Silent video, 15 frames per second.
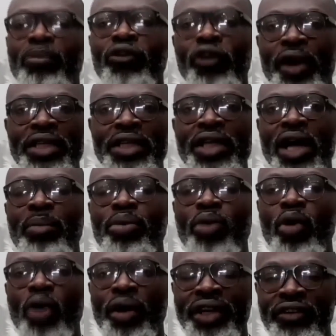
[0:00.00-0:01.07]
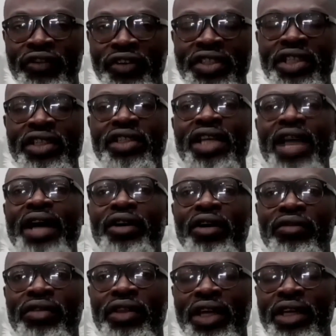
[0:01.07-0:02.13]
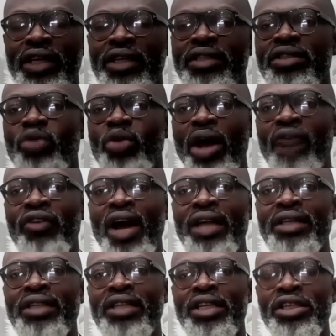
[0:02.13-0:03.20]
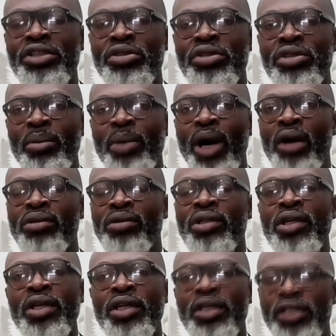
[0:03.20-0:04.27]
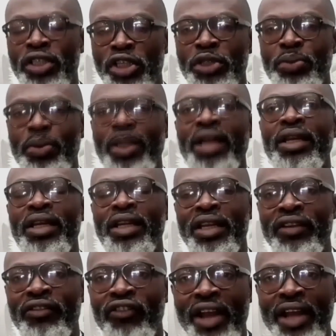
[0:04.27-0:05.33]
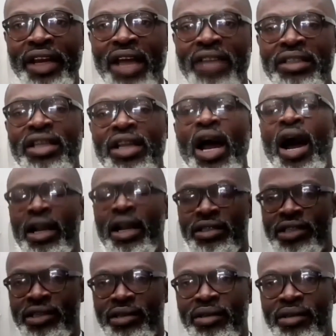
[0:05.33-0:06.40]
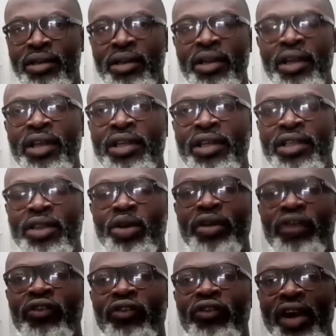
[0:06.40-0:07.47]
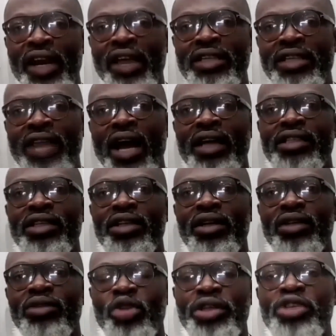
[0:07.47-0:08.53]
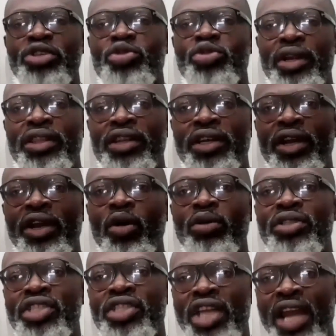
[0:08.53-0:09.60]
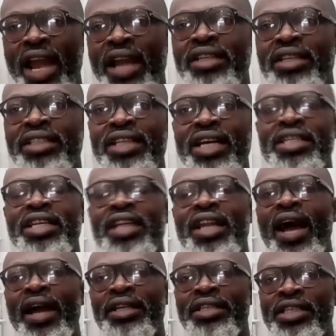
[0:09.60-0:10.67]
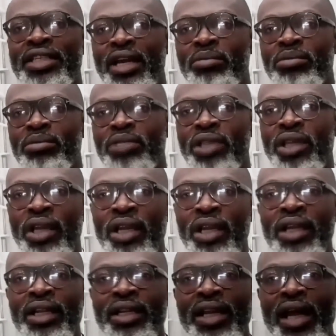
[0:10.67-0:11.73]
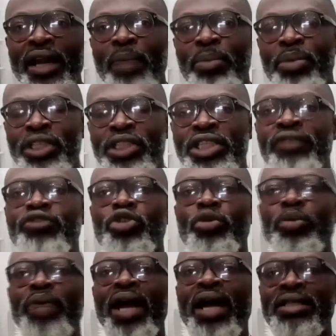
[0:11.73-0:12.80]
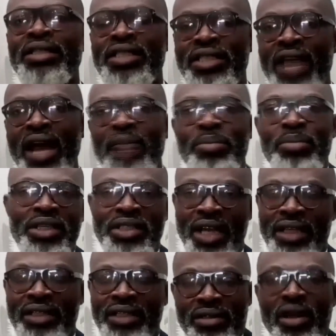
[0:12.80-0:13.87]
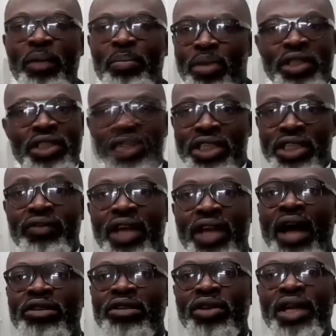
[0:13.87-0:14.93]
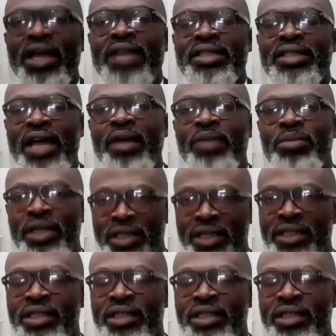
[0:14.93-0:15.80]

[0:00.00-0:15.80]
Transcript: For example, on the fiscal side of things, we have had issues about suspending the Finance Act. So the Finance Act 2023 contains certain items that are perceived to be anti-business. Not perceived, they're actually anti-business.